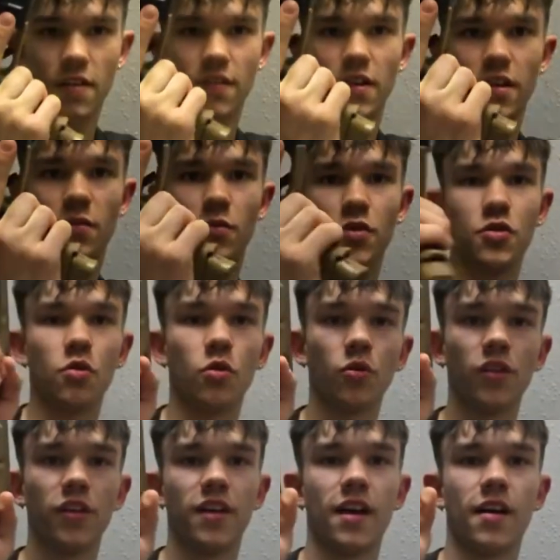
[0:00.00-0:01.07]
then when you hold
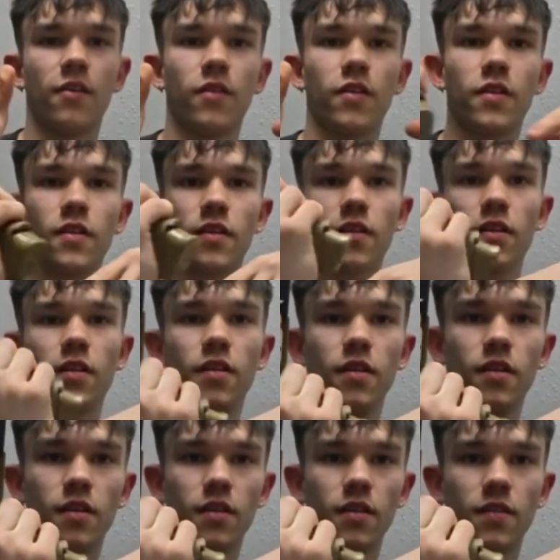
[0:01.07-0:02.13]
it down,
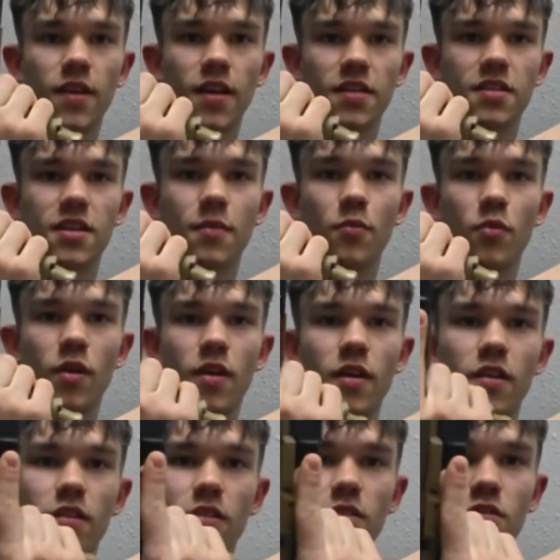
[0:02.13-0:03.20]
that's temporary.
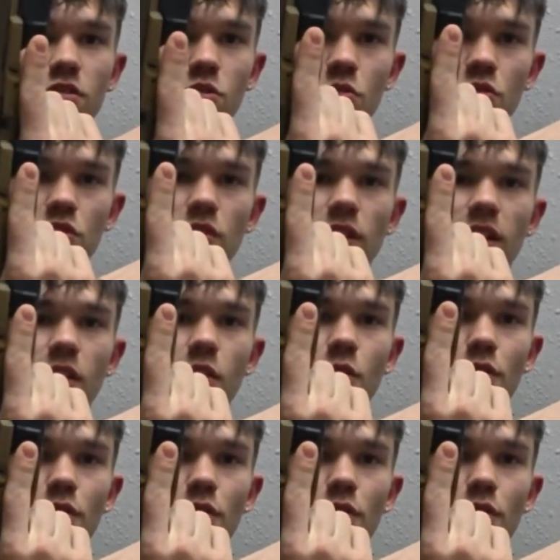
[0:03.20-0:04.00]
As soon as you let go of